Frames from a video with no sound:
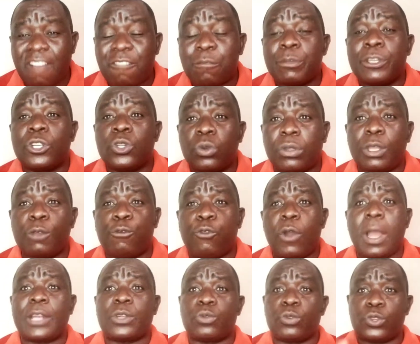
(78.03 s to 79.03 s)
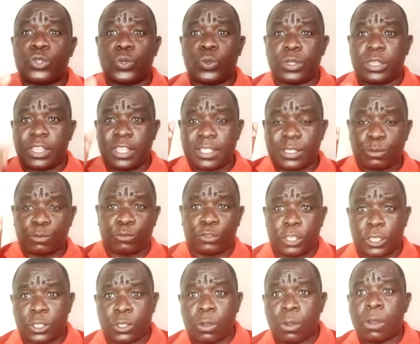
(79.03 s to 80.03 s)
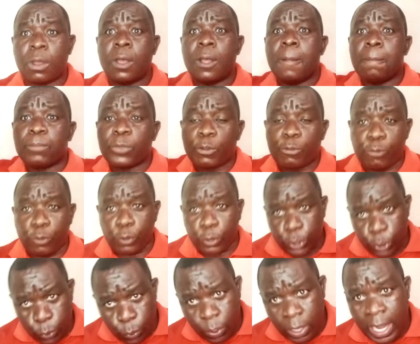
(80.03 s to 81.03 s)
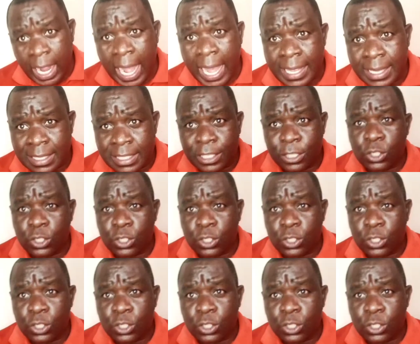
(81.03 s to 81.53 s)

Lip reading: I've been looking forward to do this video for you guys.